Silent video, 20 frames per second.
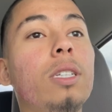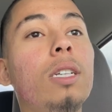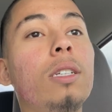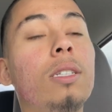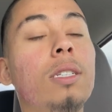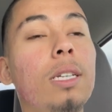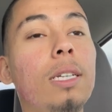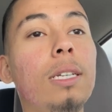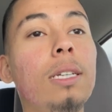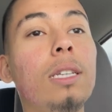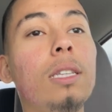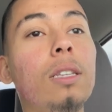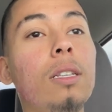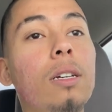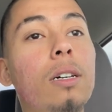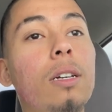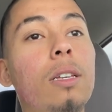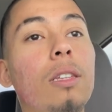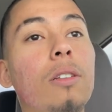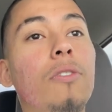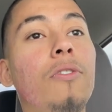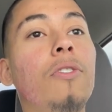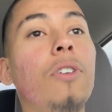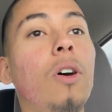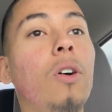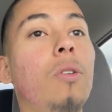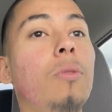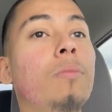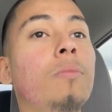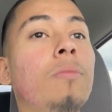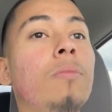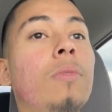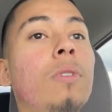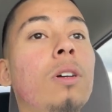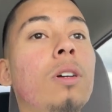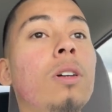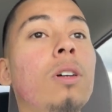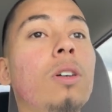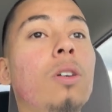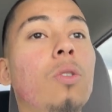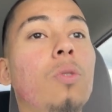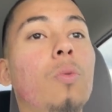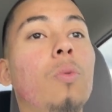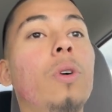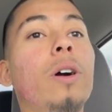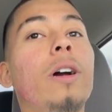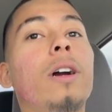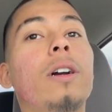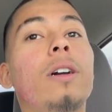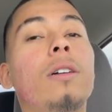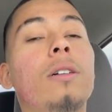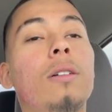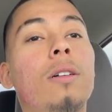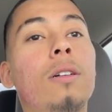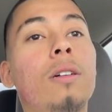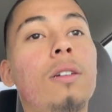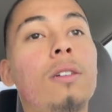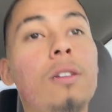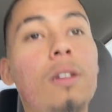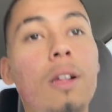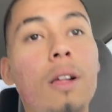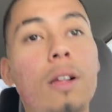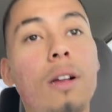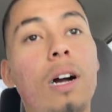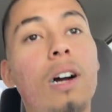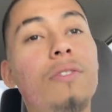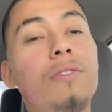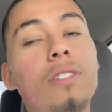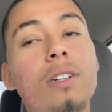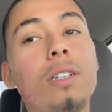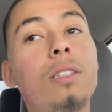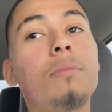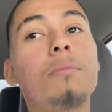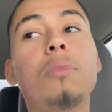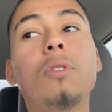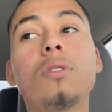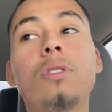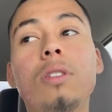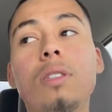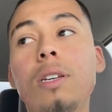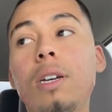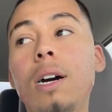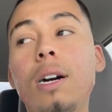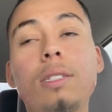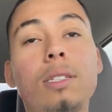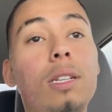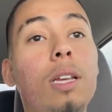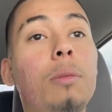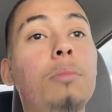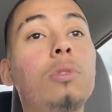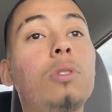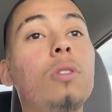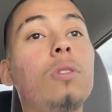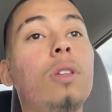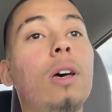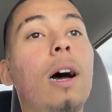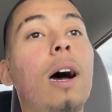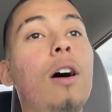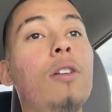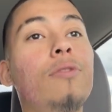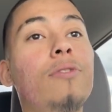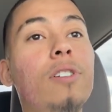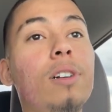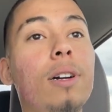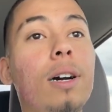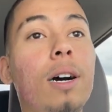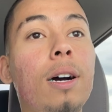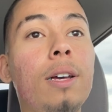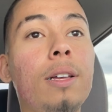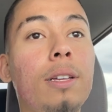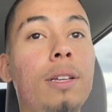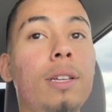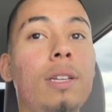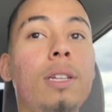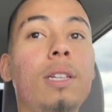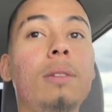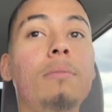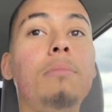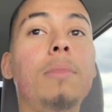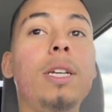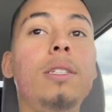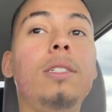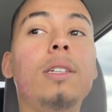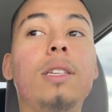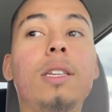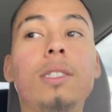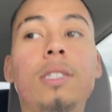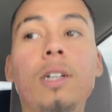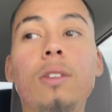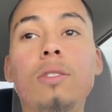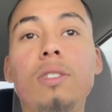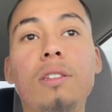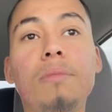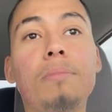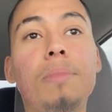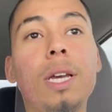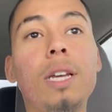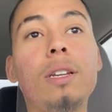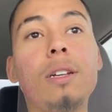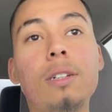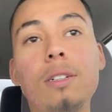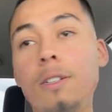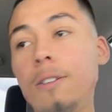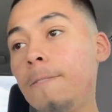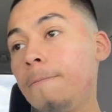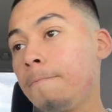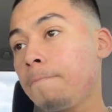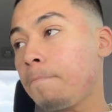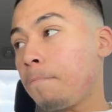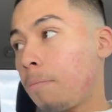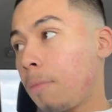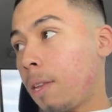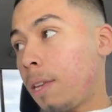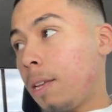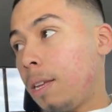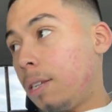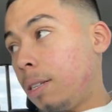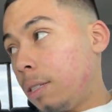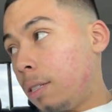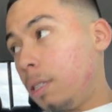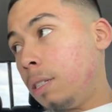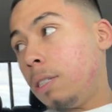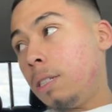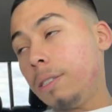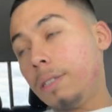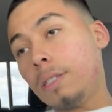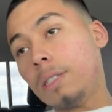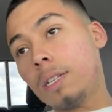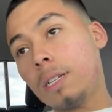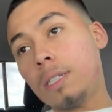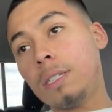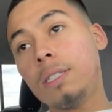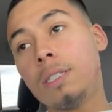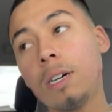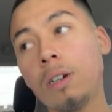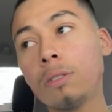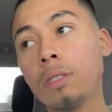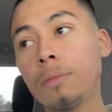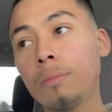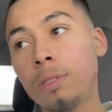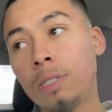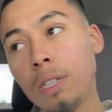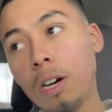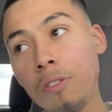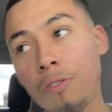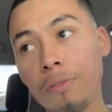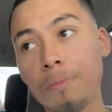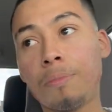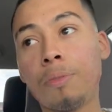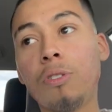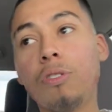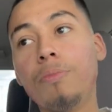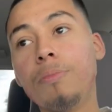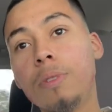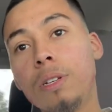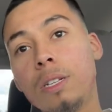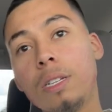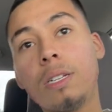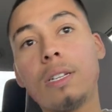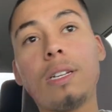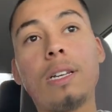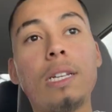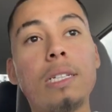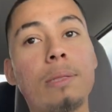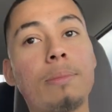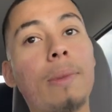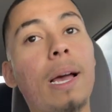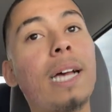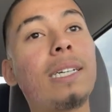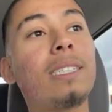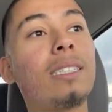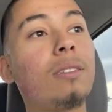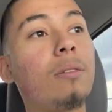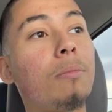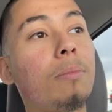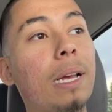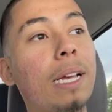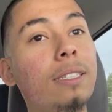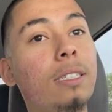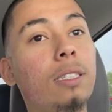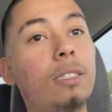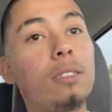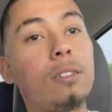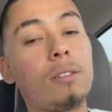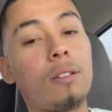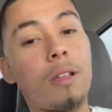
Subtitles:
a scene in the film where I forget both of the guys' names. So the alpha guy basically tells the beta, he tells him self-improvement is masturbation.